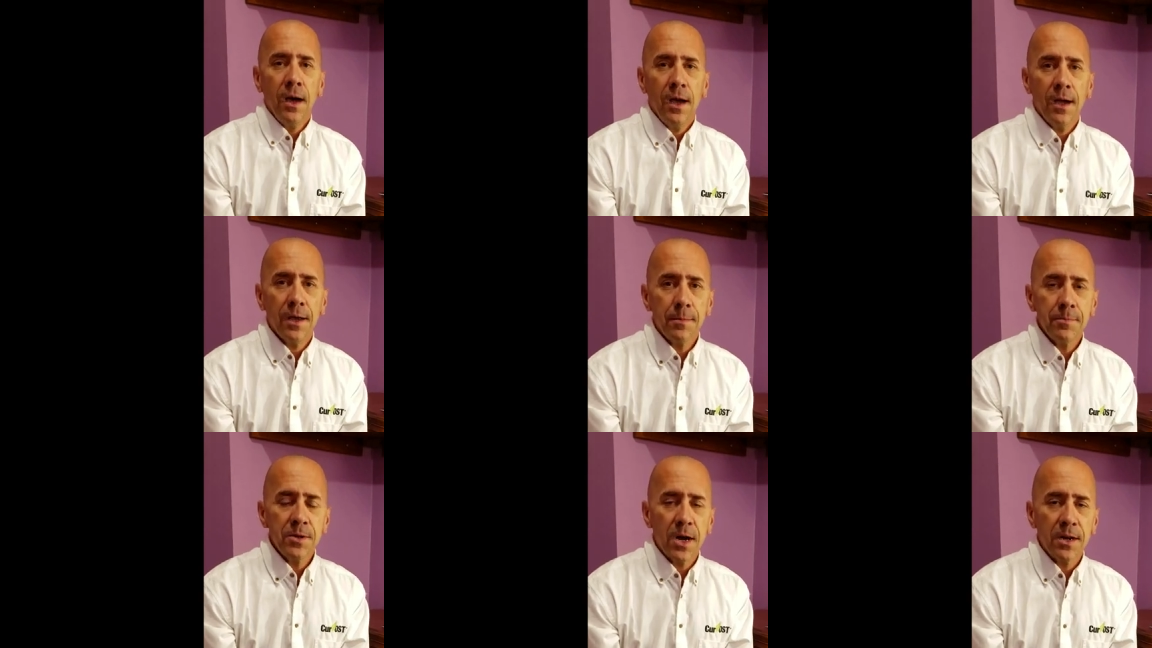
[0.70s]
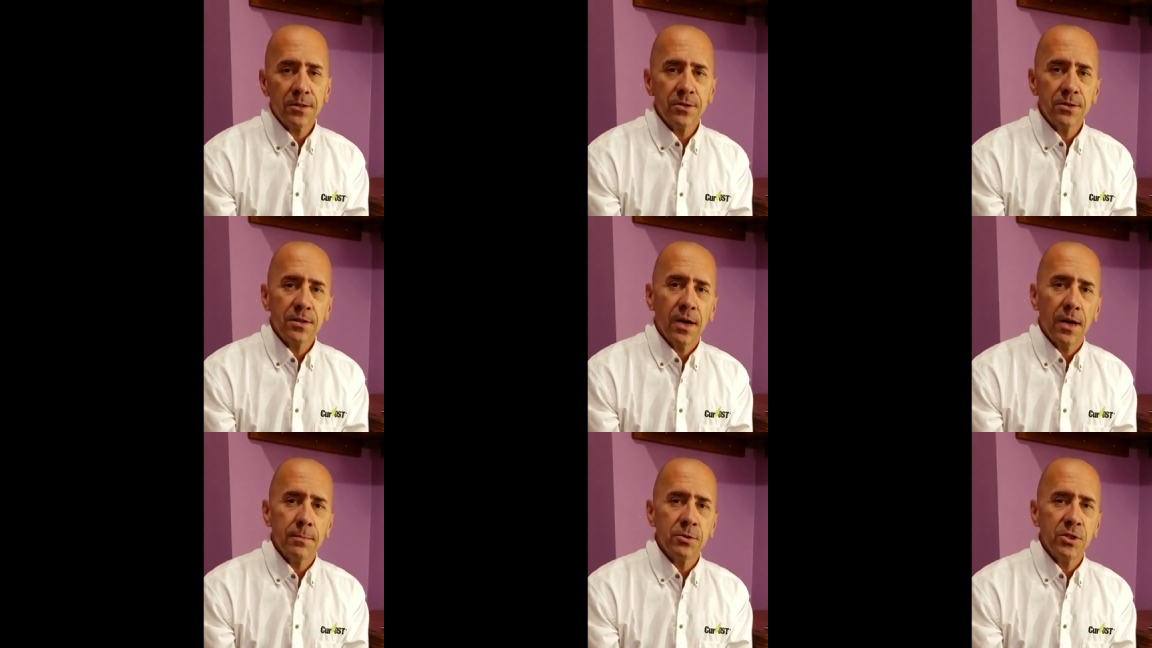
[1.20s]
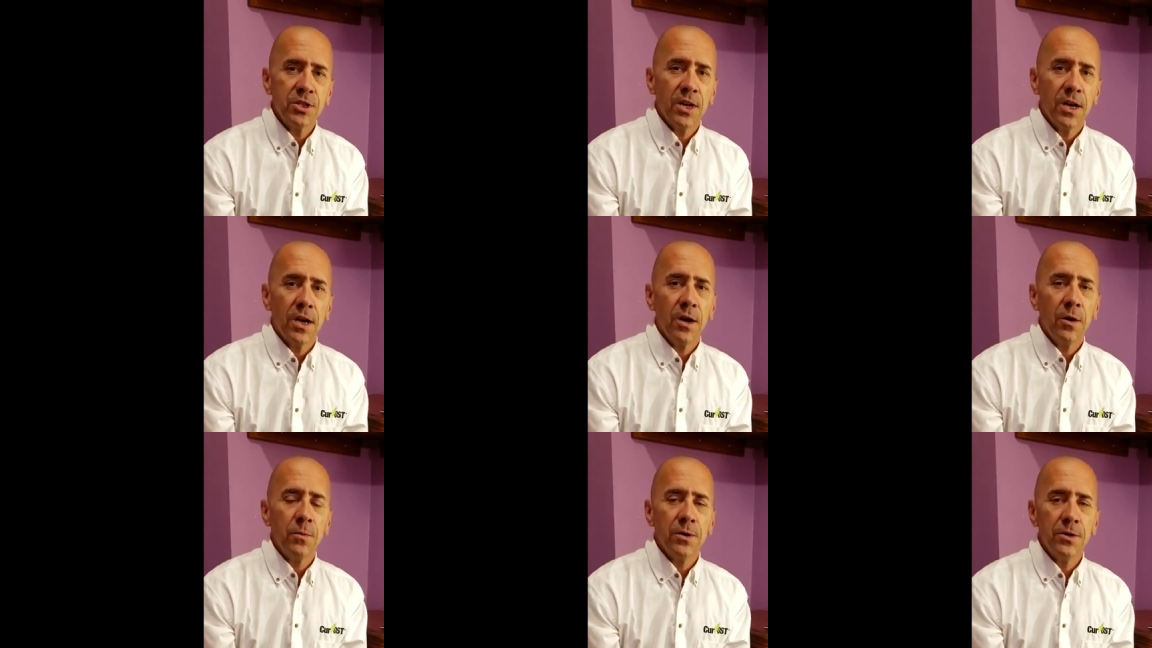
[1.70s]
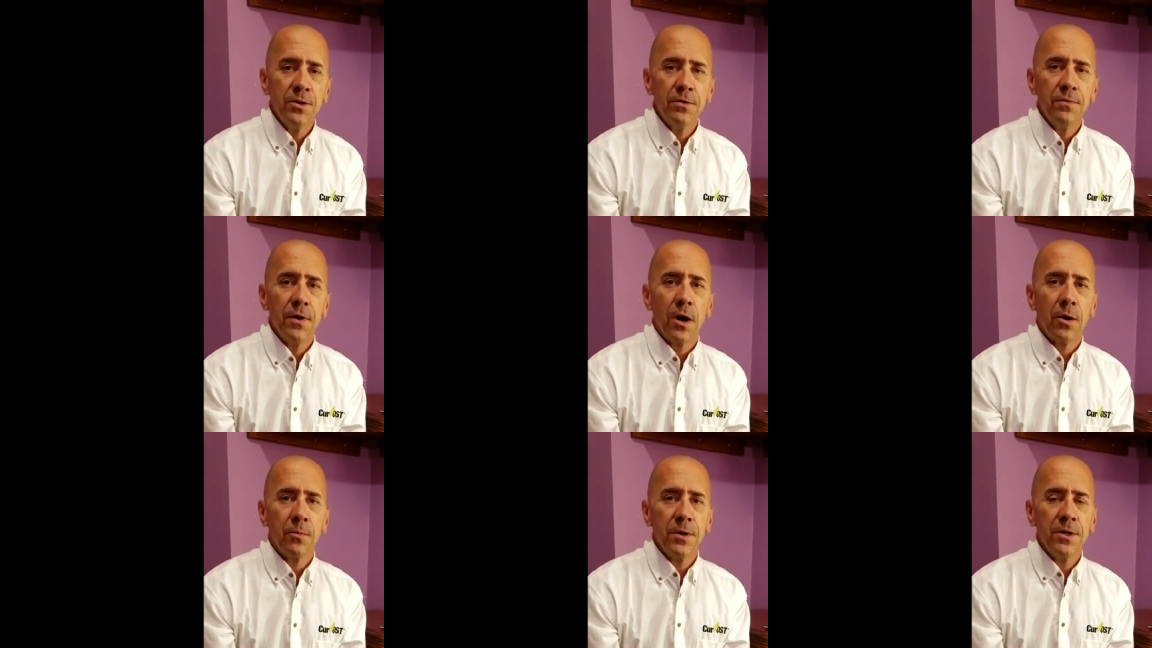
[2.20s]
Hi, I'm Dr. Tom Schell with
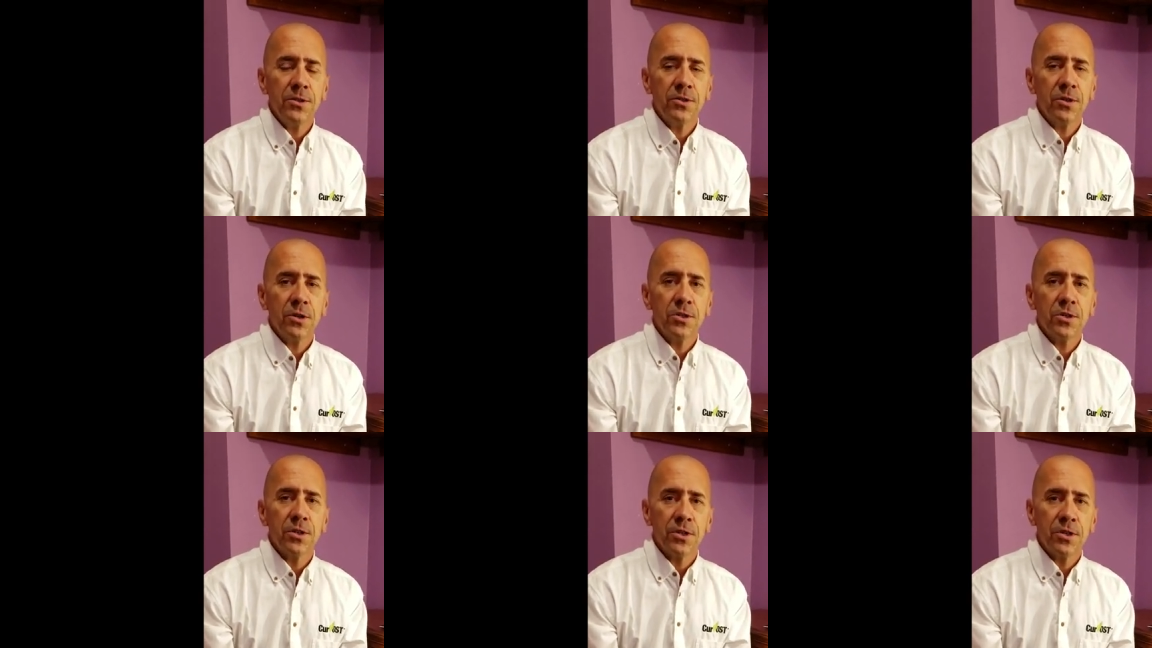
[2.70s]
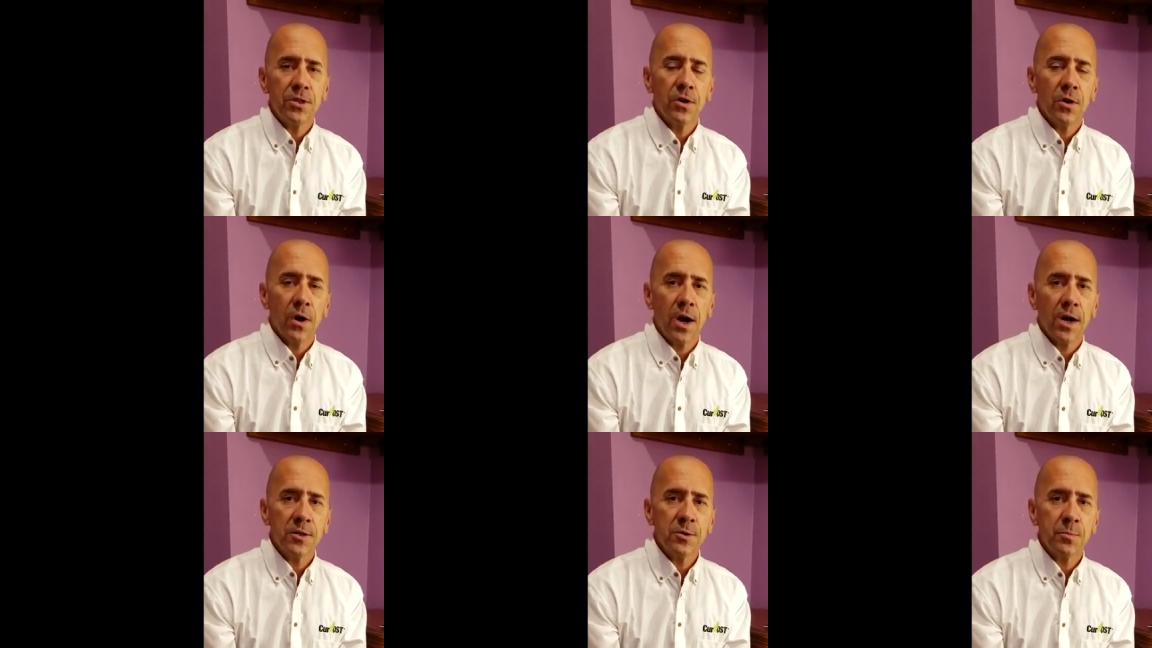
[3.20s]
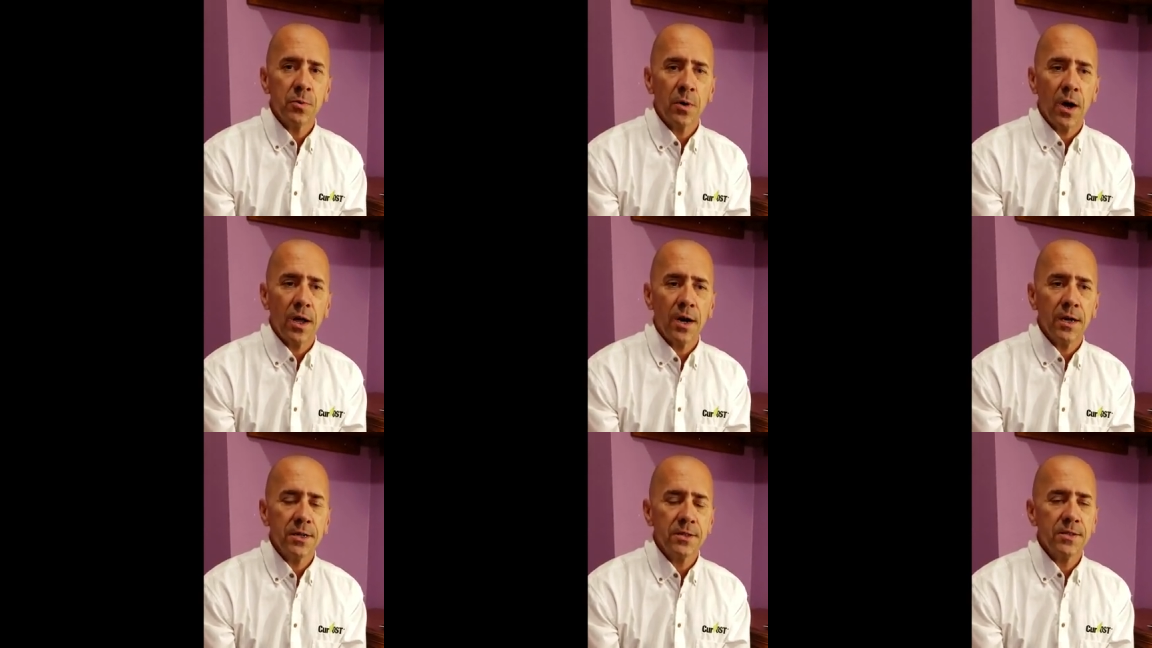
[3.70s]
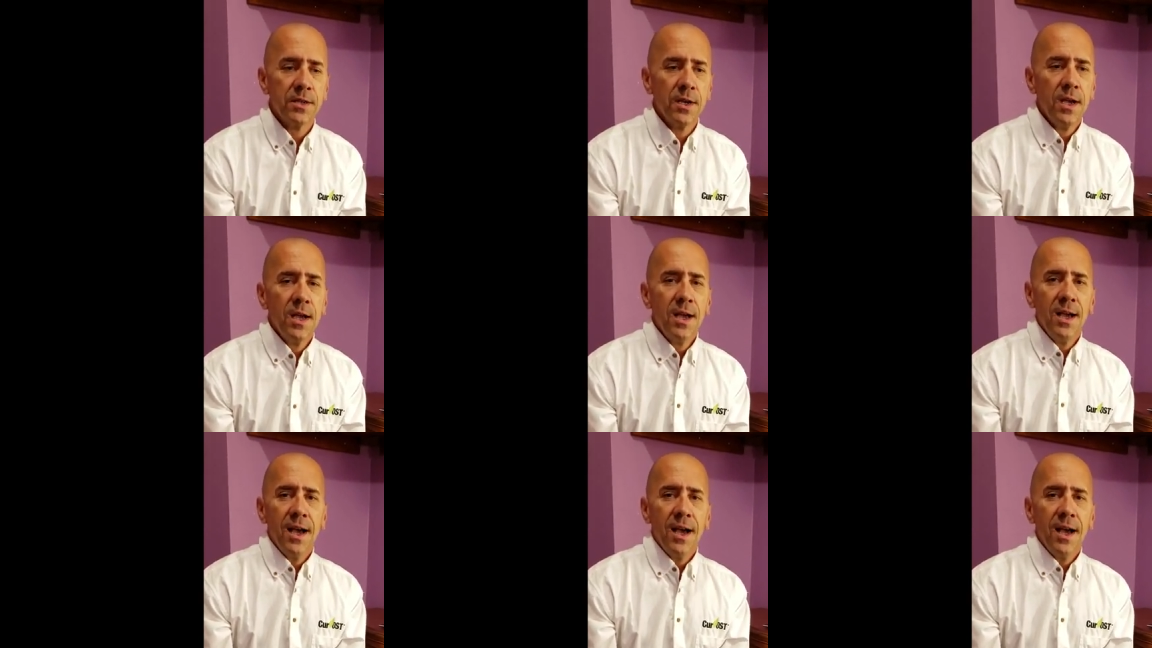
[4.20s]
Nouvelle Research and the cur-ost products.